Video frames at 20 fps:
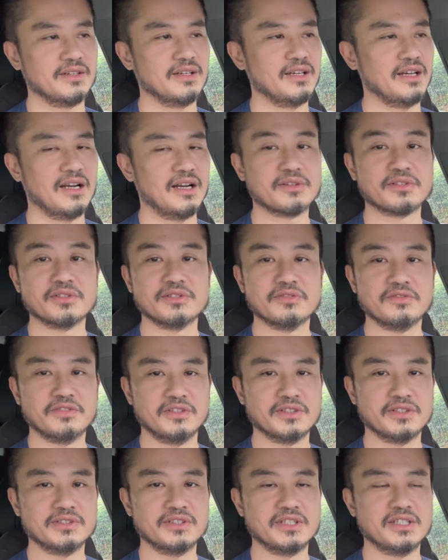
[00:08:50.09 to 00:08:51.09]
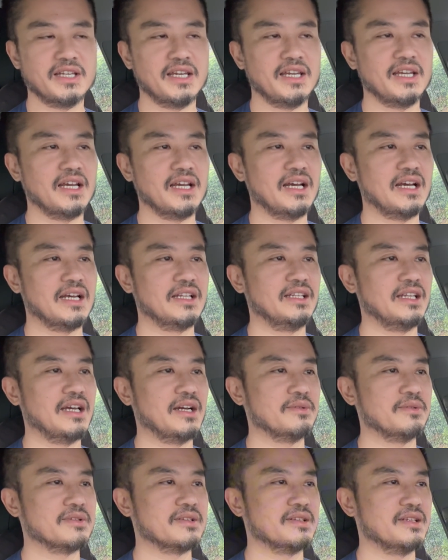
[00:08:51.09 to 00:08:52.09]
How do you feel today? And I
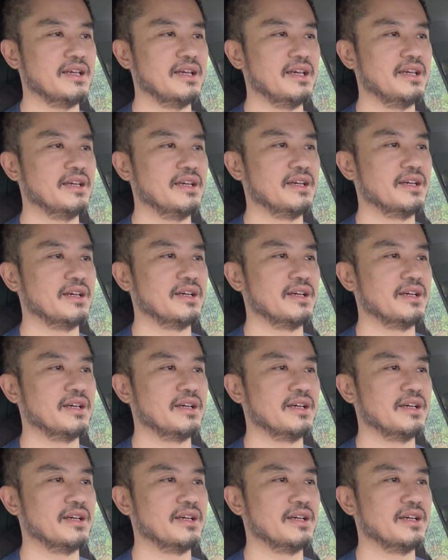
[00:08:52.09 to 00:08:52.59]
would say